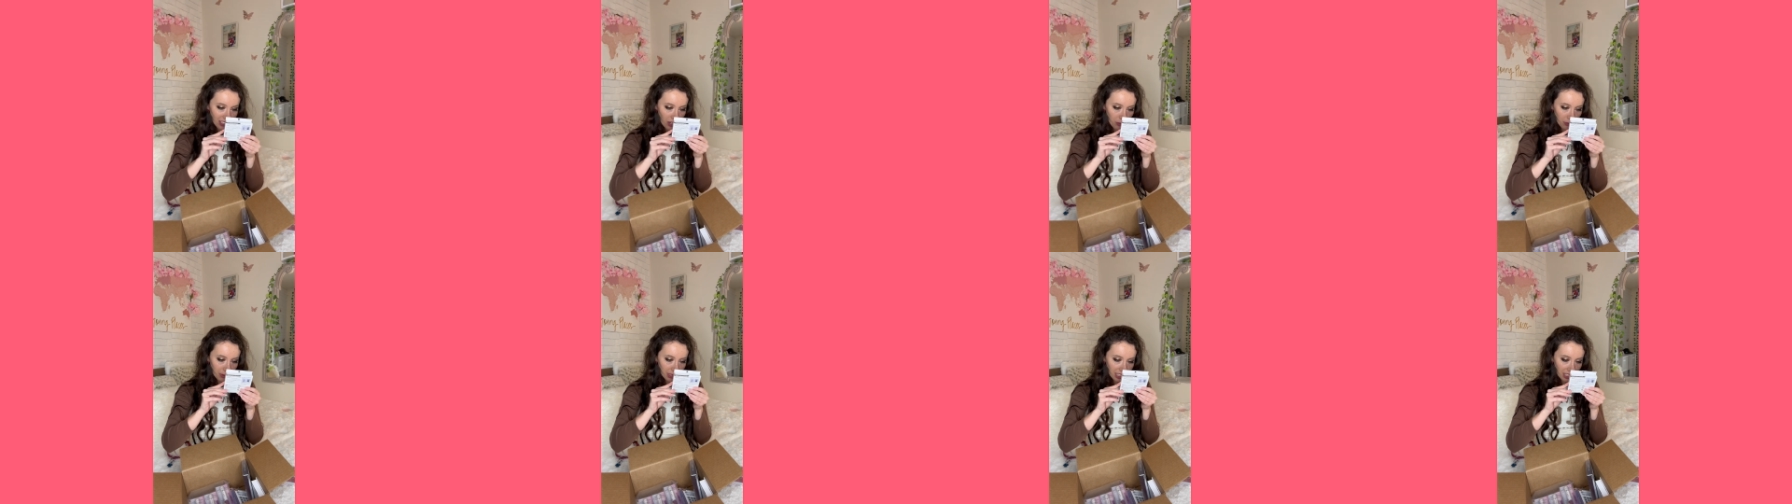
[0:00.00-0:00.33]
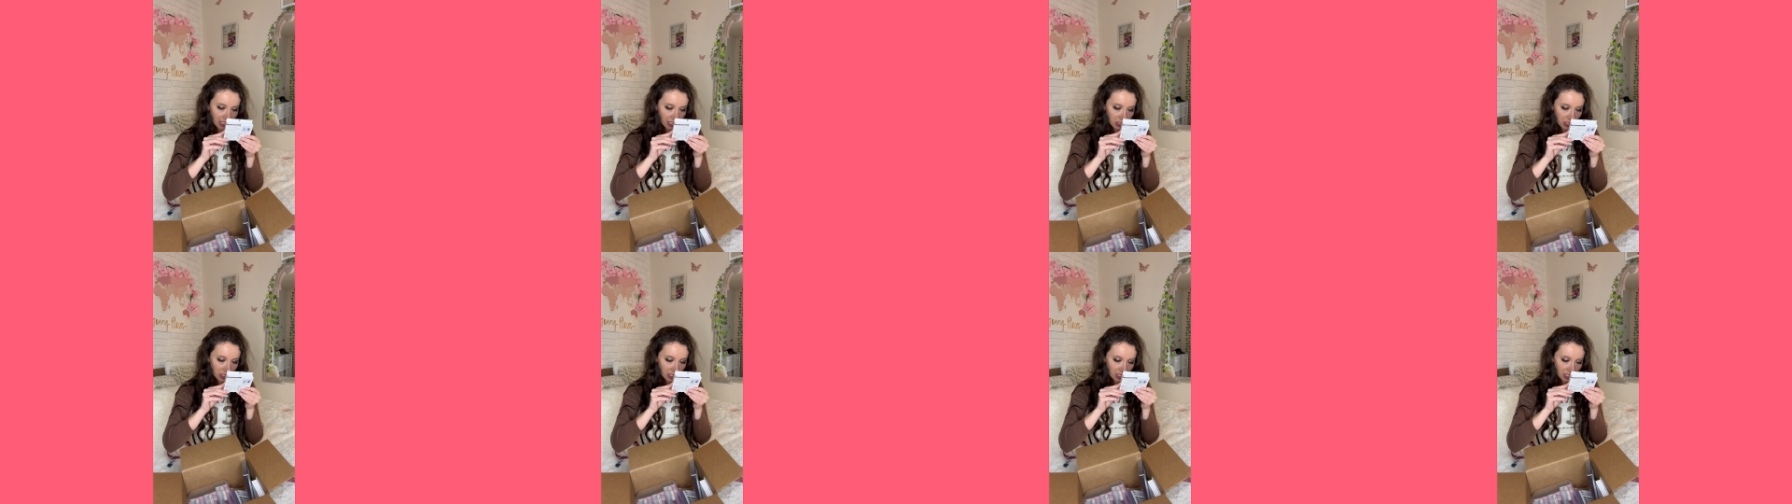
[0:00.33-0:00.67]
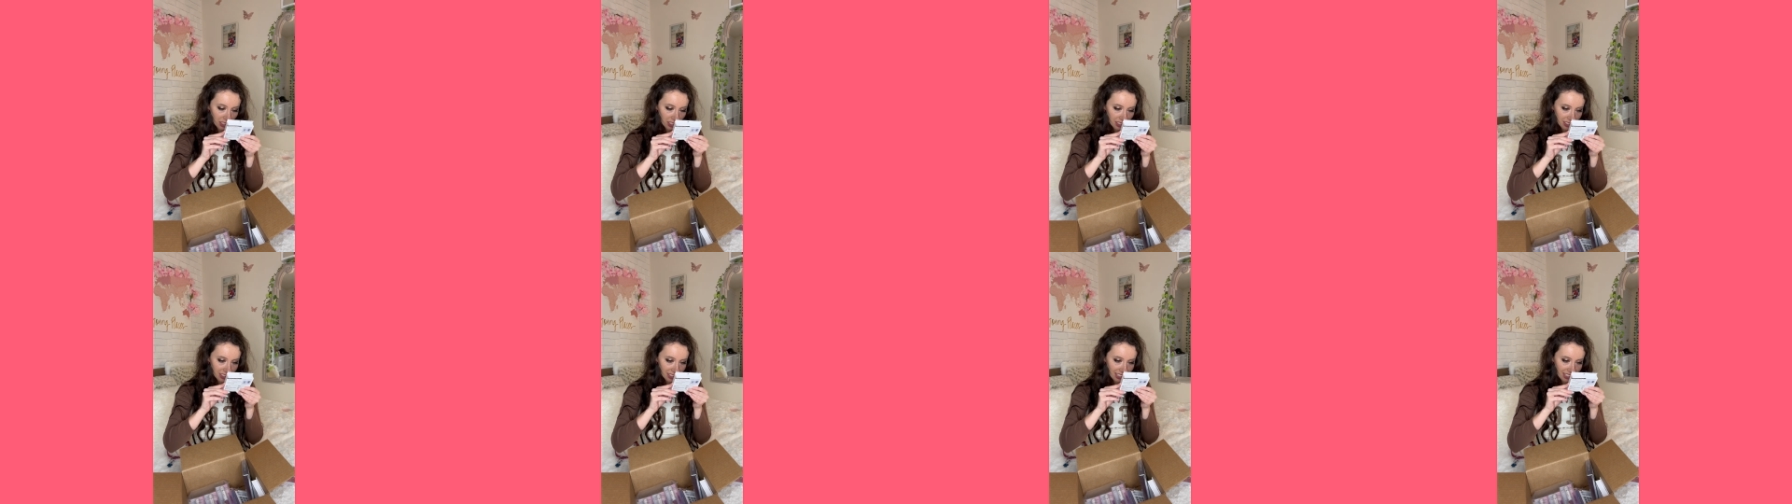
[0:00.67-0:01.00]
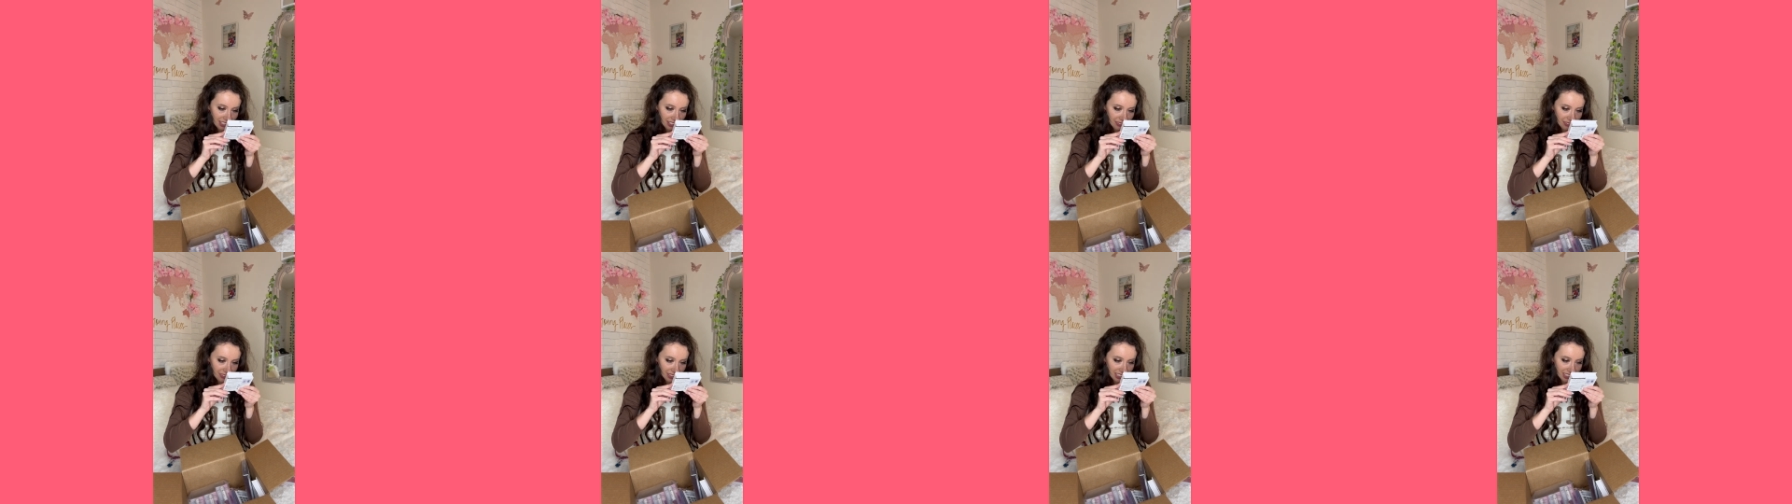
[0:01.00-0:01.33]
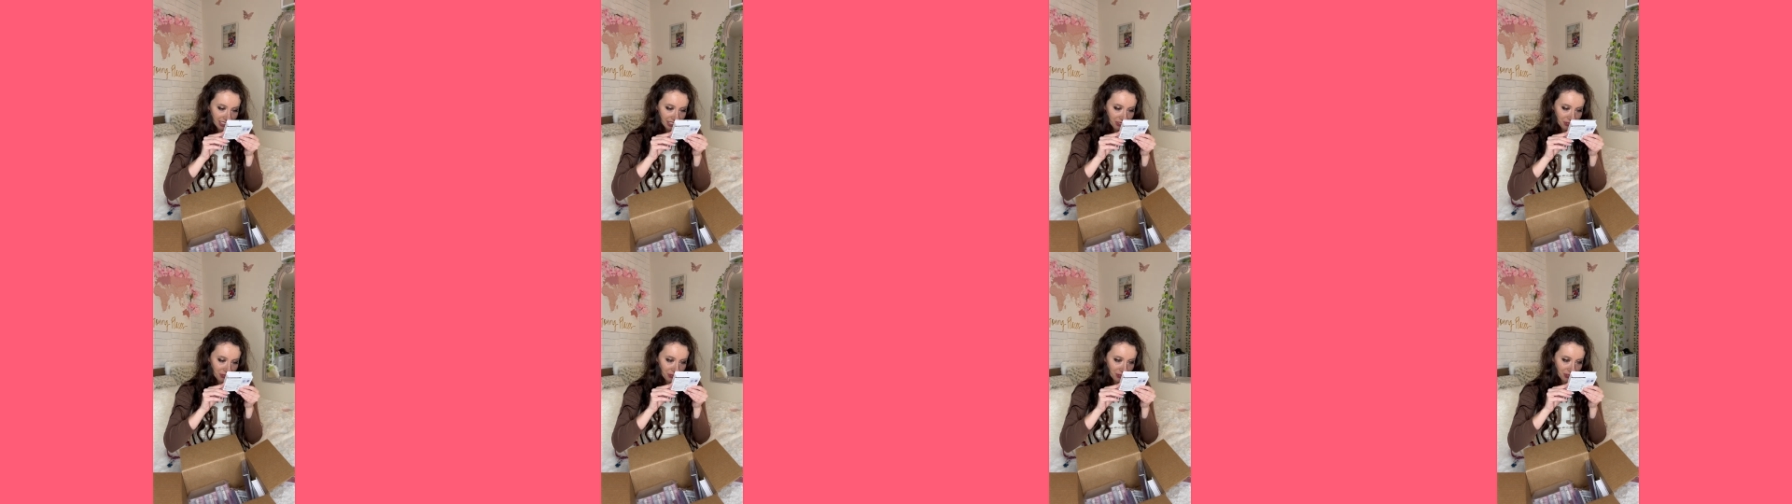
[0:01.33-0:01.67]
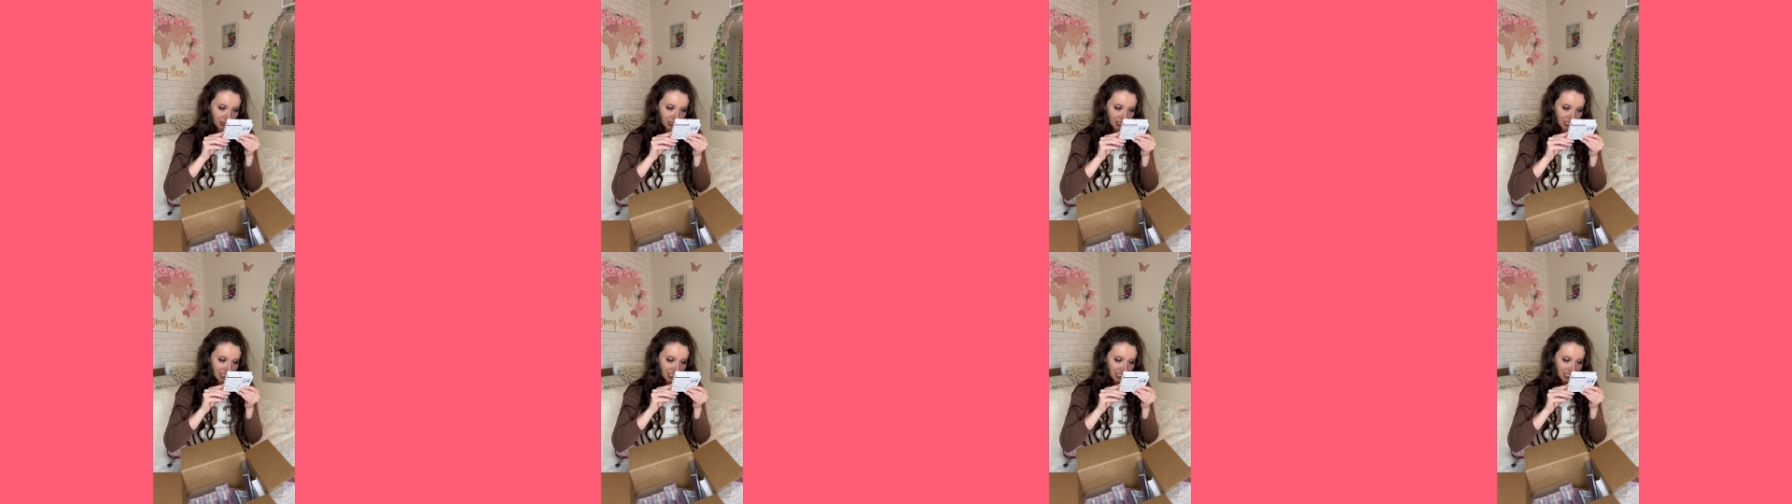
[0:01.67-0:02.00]
Oh my gosh, they have like little
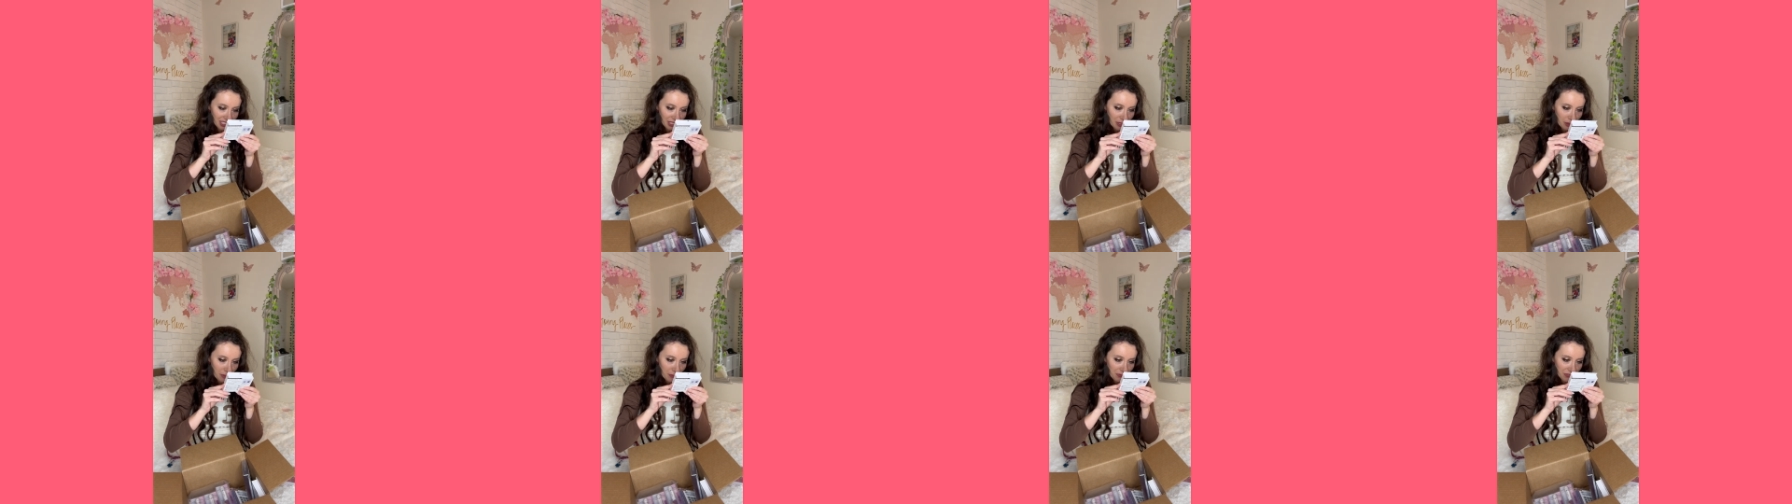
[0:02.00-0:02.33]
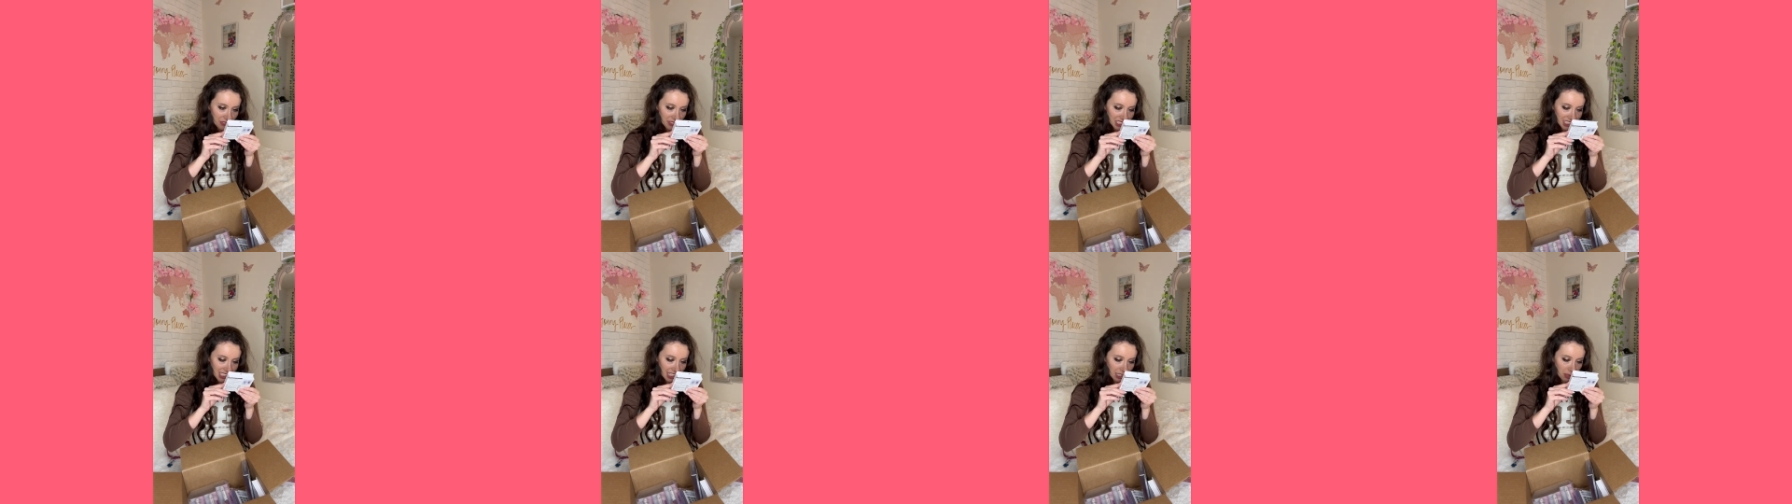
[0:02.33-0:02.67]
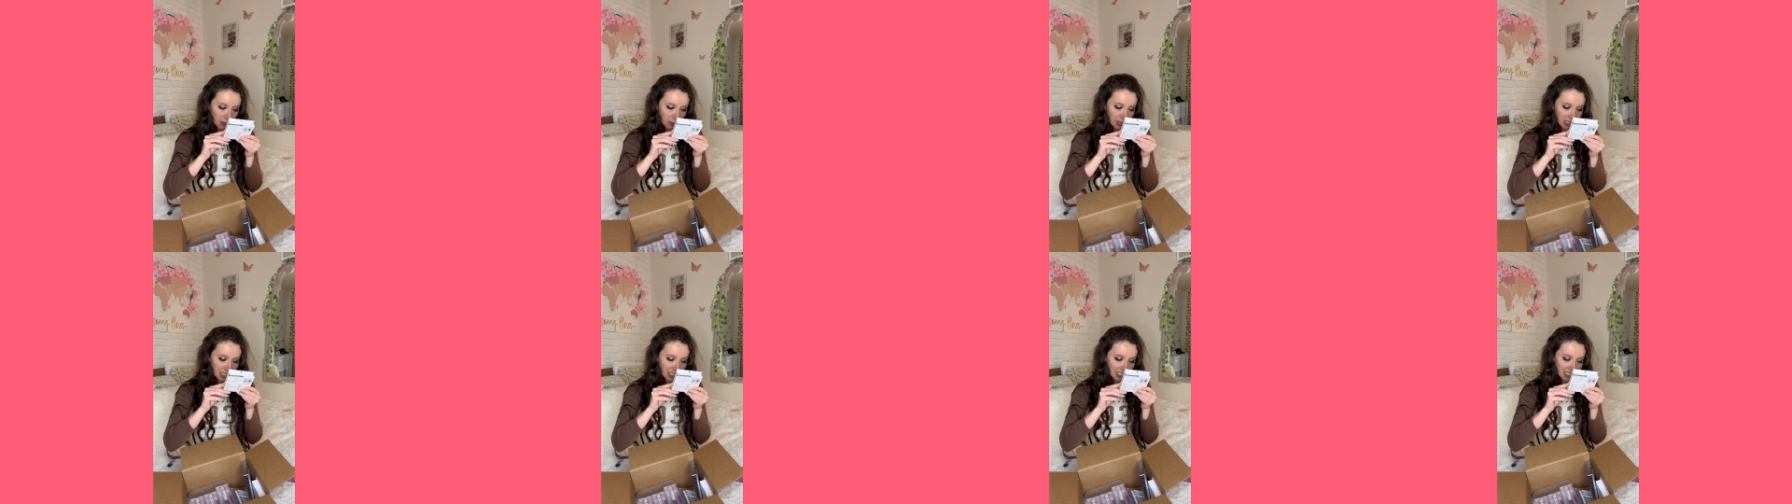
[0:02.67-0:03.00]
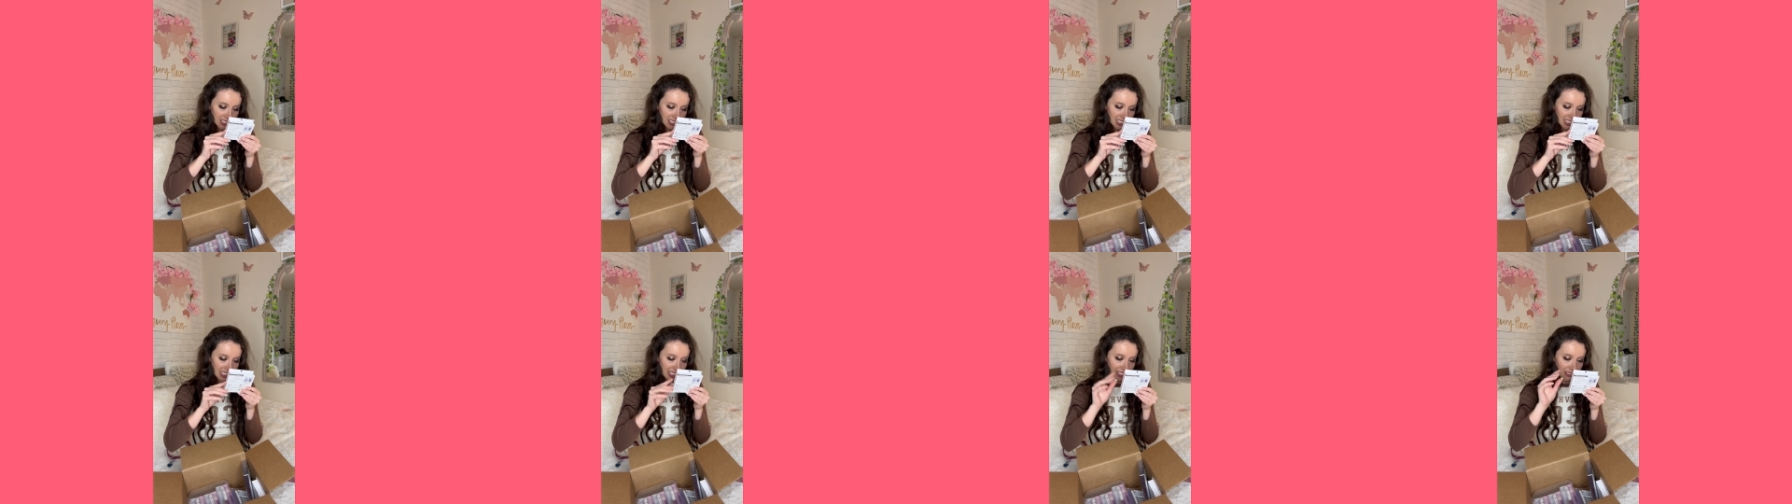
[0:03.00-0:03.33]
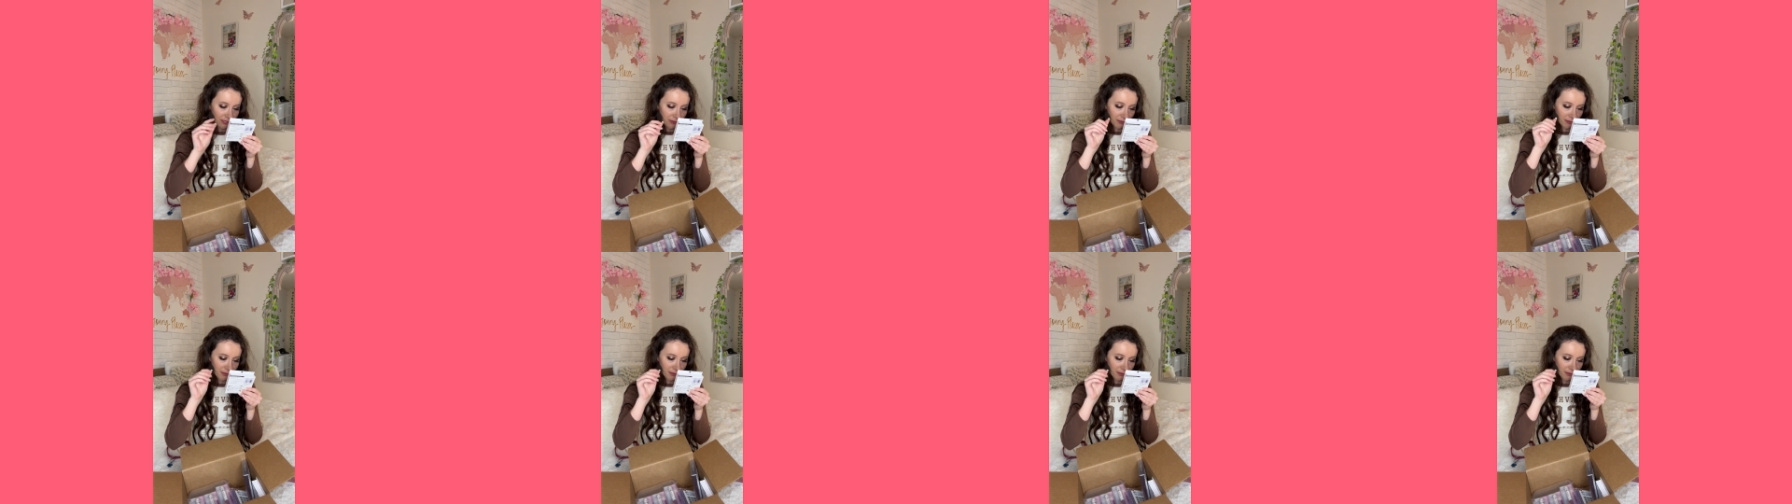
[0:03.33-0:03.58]
diamondy